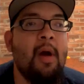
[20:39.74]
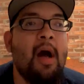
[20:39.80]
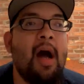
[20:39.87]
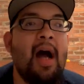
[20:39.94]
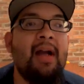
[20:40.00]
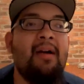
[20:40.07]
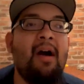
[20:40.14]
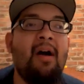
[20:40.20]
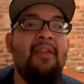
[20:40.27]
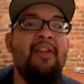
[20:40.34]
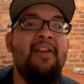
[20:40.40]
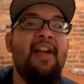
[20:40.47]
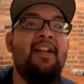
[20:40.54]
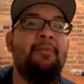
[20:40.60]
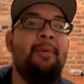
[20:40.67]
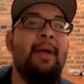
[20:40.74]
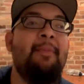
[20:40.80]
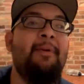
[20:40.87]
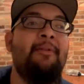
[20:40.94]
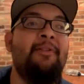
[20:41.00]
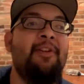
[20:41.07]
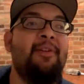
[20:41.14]
I call the next
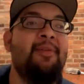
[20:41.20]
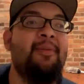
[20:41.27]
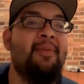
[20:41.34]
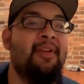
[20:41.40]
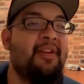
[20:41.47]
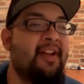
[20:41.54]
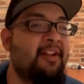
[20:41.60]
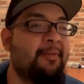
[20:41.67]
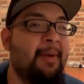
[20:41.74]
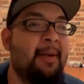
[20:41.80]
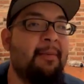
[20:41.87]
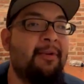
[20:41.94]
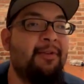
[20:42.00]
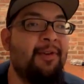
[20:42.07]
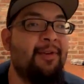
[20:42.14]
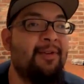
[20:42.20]
pay-per-view. The next pay-per-view.